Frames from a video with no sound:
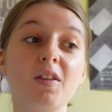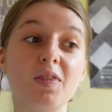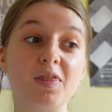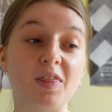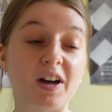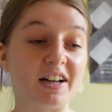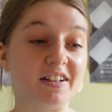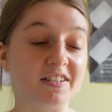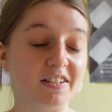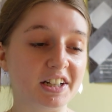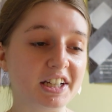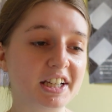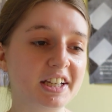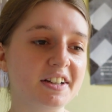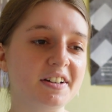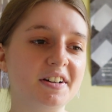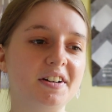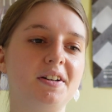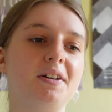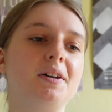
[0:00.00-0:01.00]
that
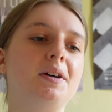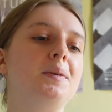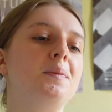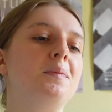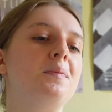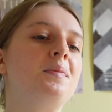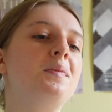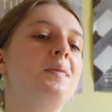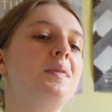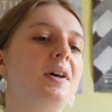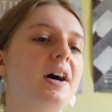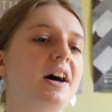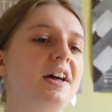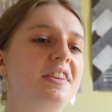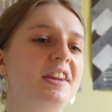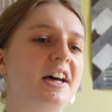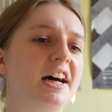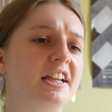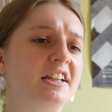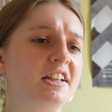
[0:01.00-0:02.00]
night. And
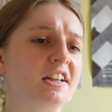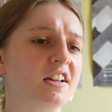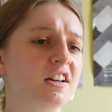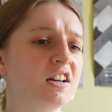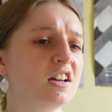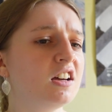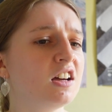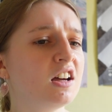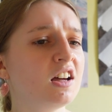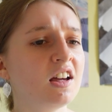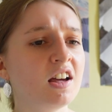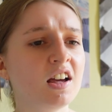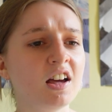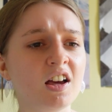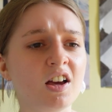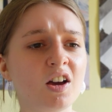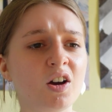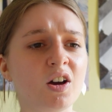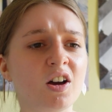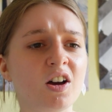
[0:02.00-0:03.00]
then
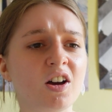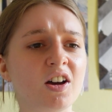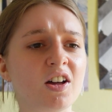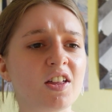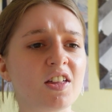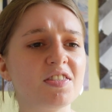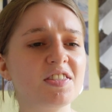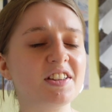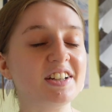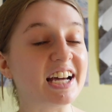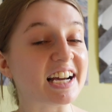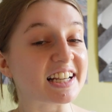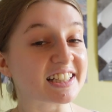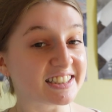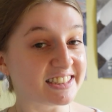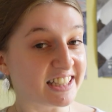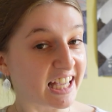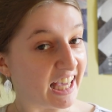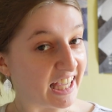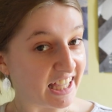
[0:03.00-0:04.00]
the
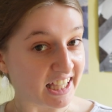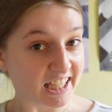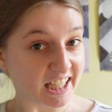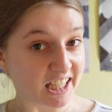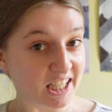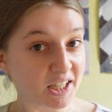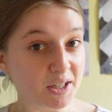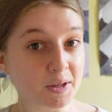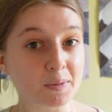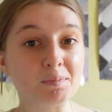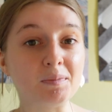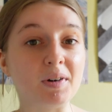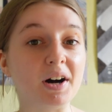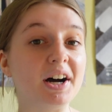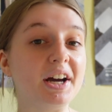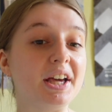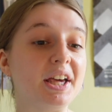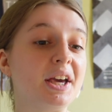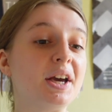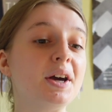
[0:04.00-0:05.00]
next day,
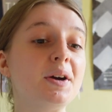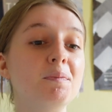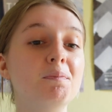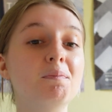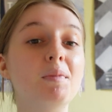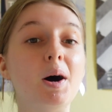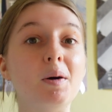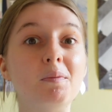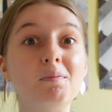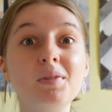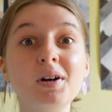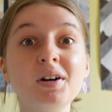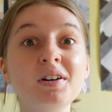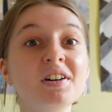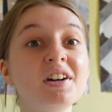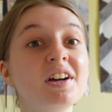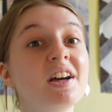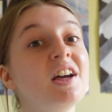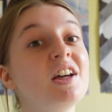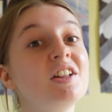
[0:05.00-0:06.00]
my
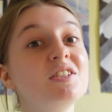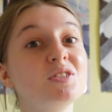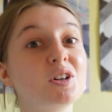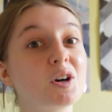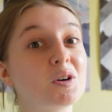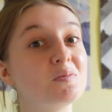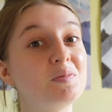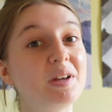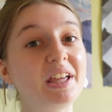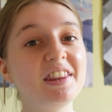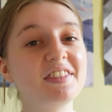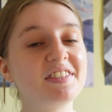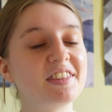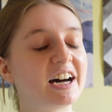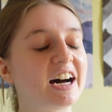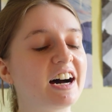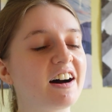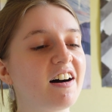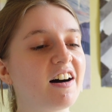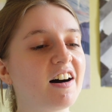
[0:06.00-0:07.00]
mum told me
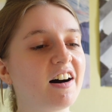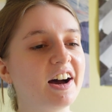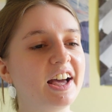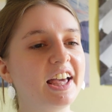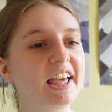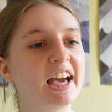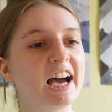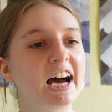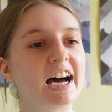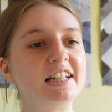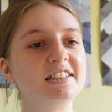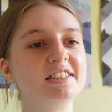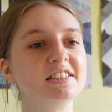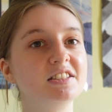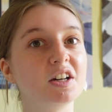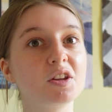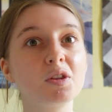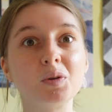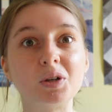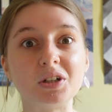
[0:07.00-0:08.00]
that I had
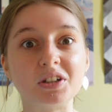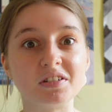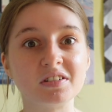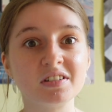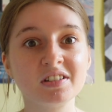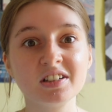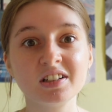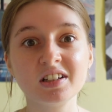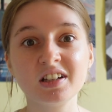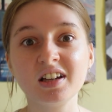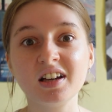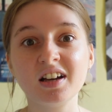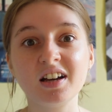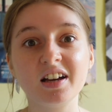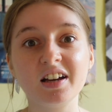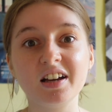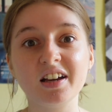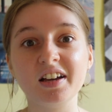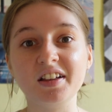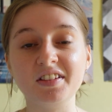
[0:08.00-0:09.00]
another one
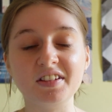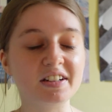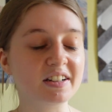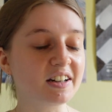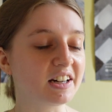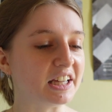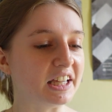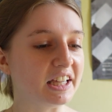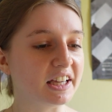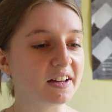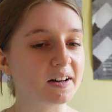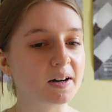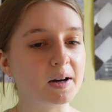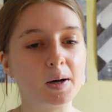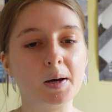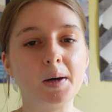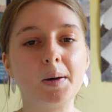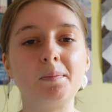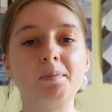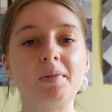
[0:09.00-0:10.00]
in the night,
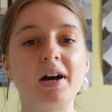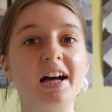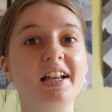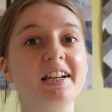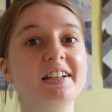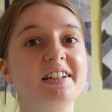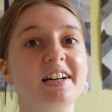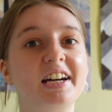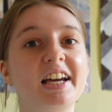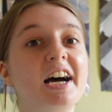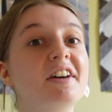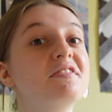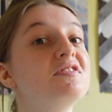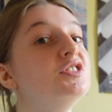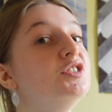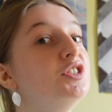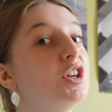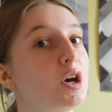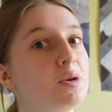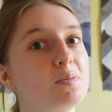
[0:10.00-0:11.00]
and I have
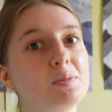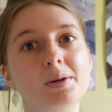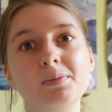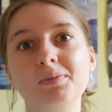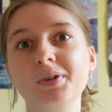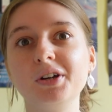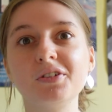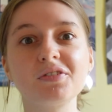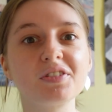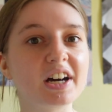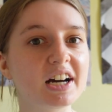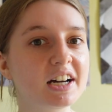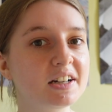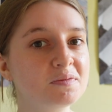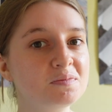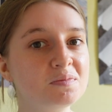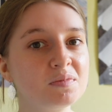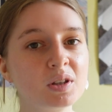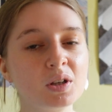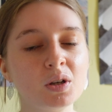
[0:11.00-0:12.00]
no memory of that,
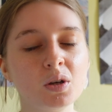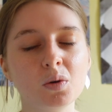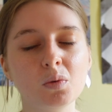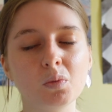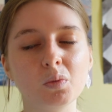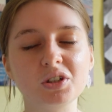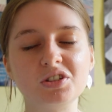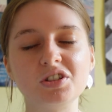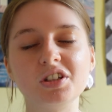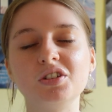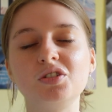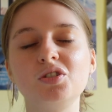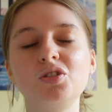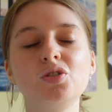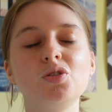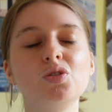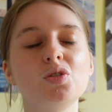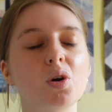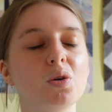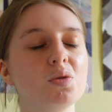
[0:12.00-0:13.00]
which is
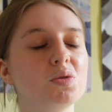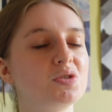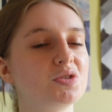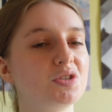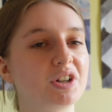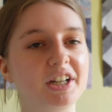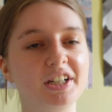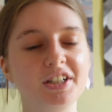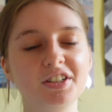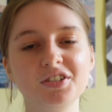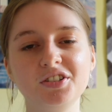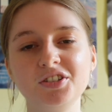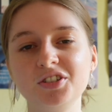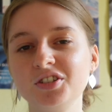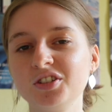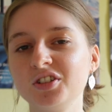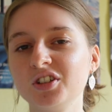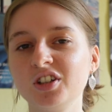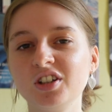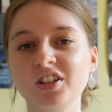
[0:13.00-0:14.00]
so strange.